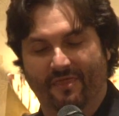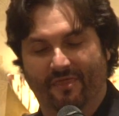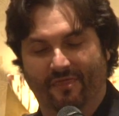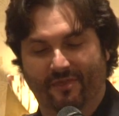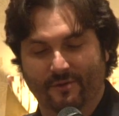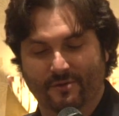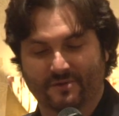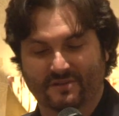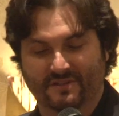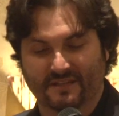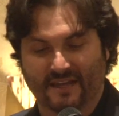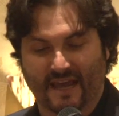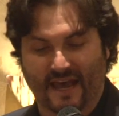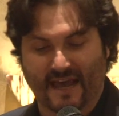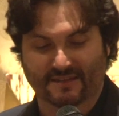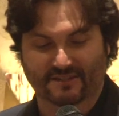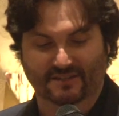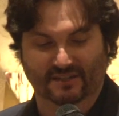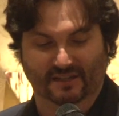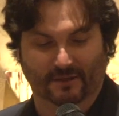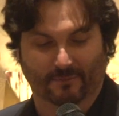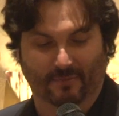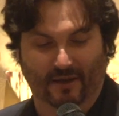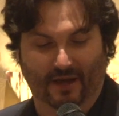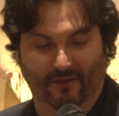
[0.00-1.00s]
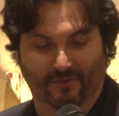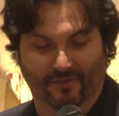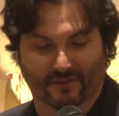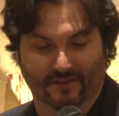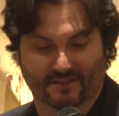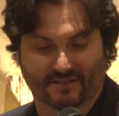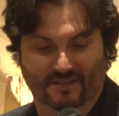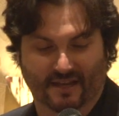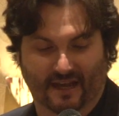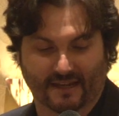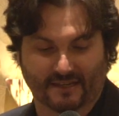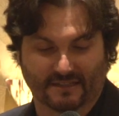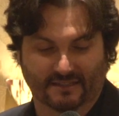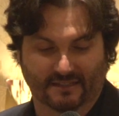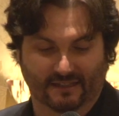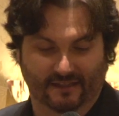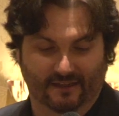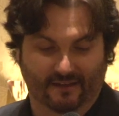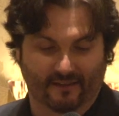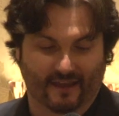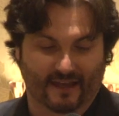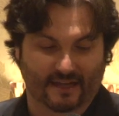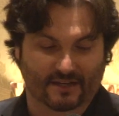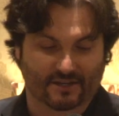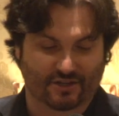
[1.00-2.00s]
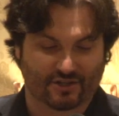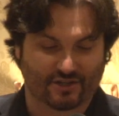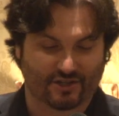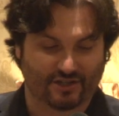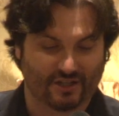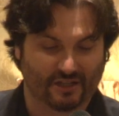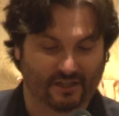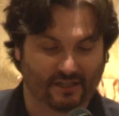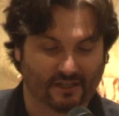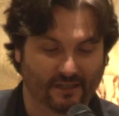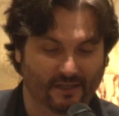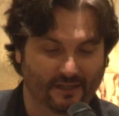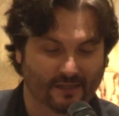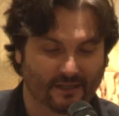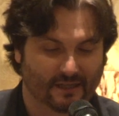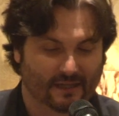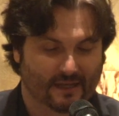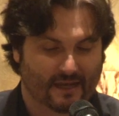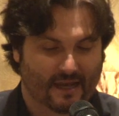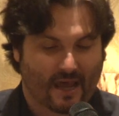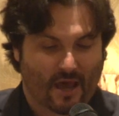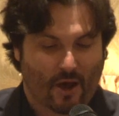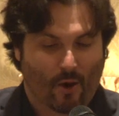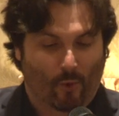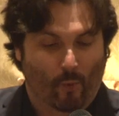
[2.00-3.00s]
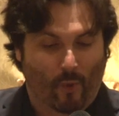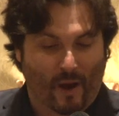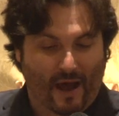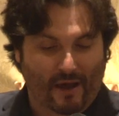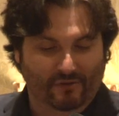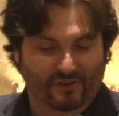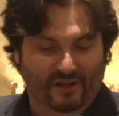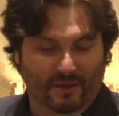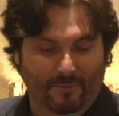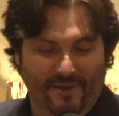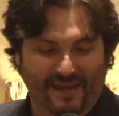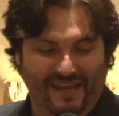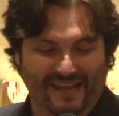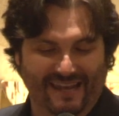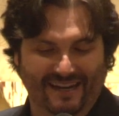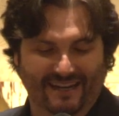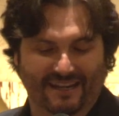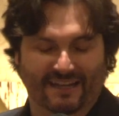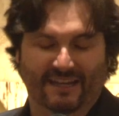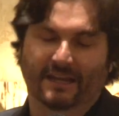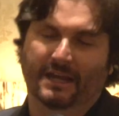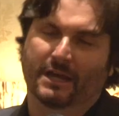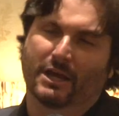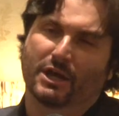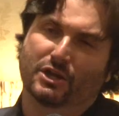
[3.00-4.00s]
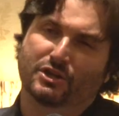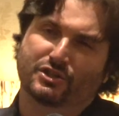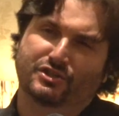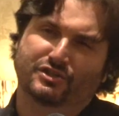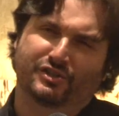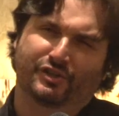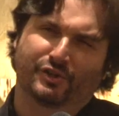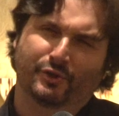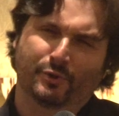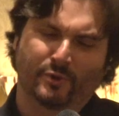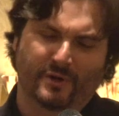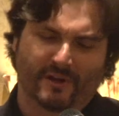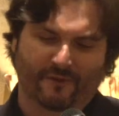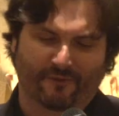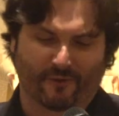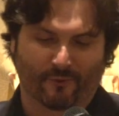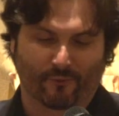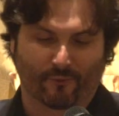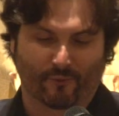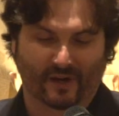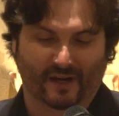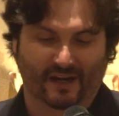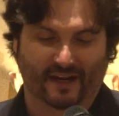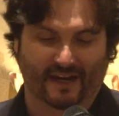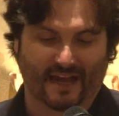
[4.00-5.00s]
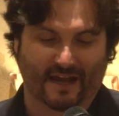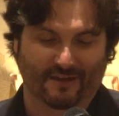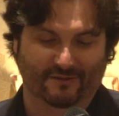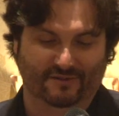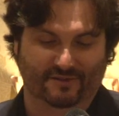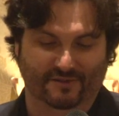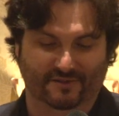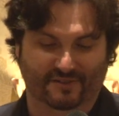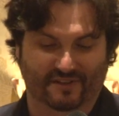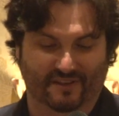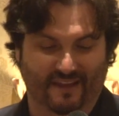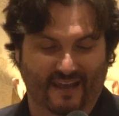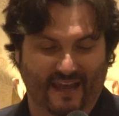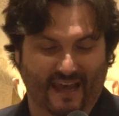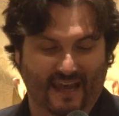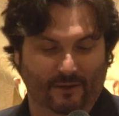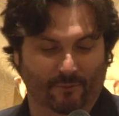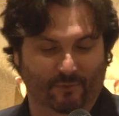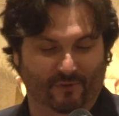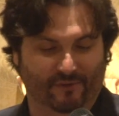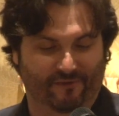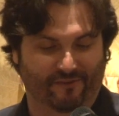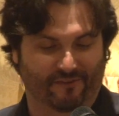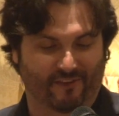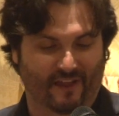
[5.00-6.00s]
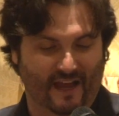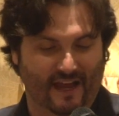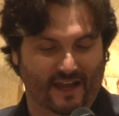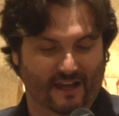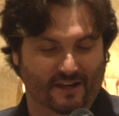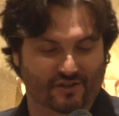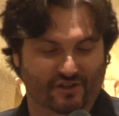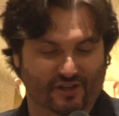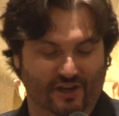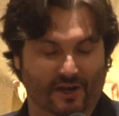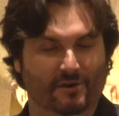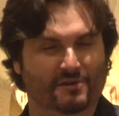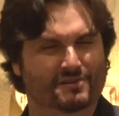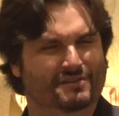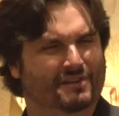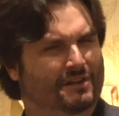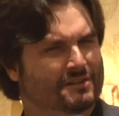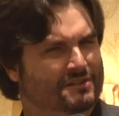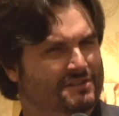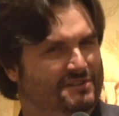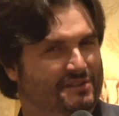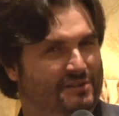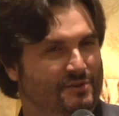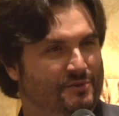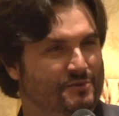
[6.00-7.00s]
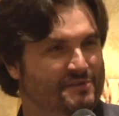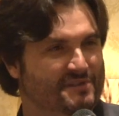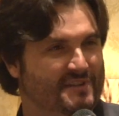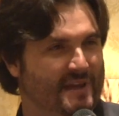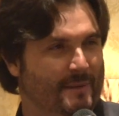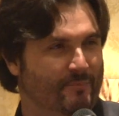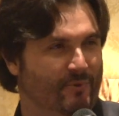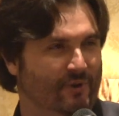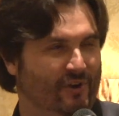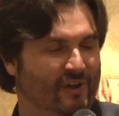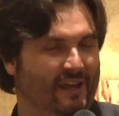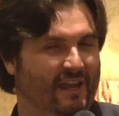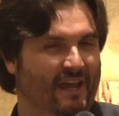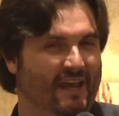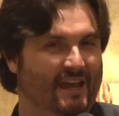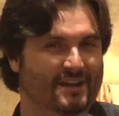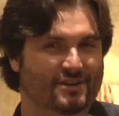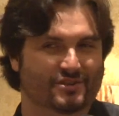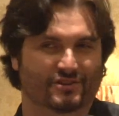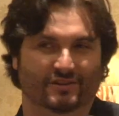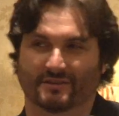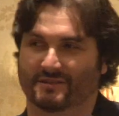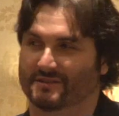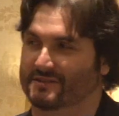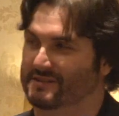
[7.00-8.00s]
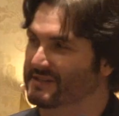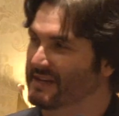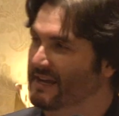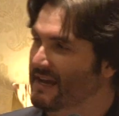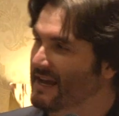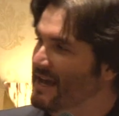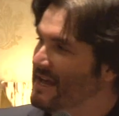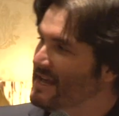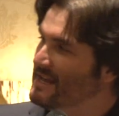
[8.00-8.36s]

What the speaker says: enthusiastic about this idea that she wound up hitting 2 different ring announcers in the head with flying chairs on 2 separate occasions.